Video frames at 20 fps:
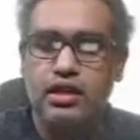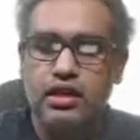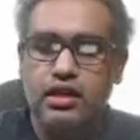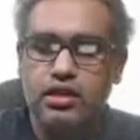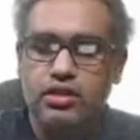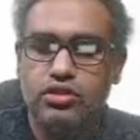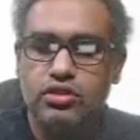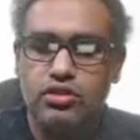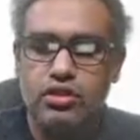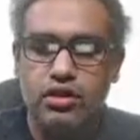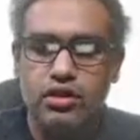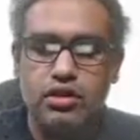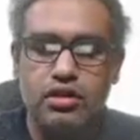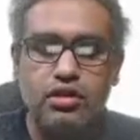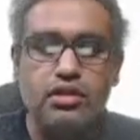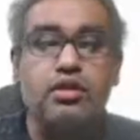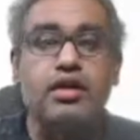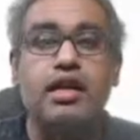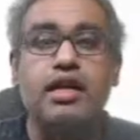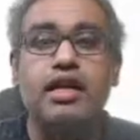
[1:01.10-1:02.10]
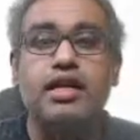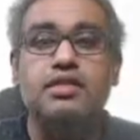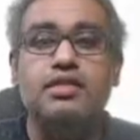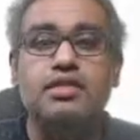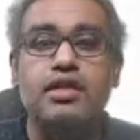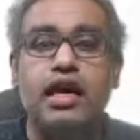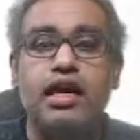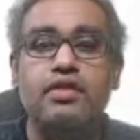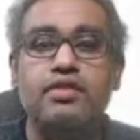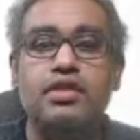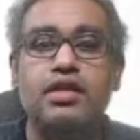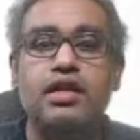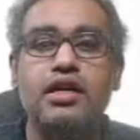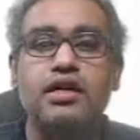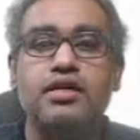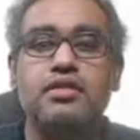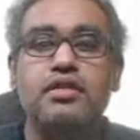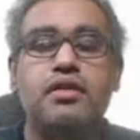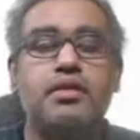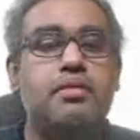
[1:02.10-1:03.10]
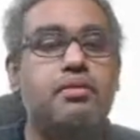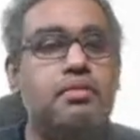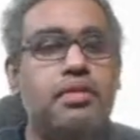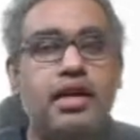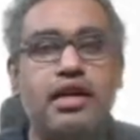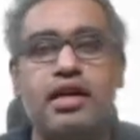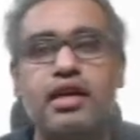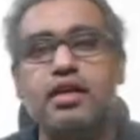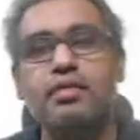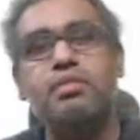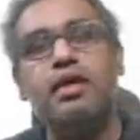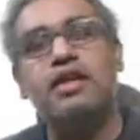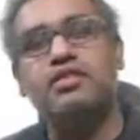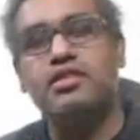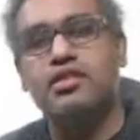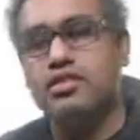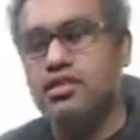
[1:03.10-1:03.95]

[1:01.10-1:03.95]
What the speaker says: So okay, let's start with the brachial plexus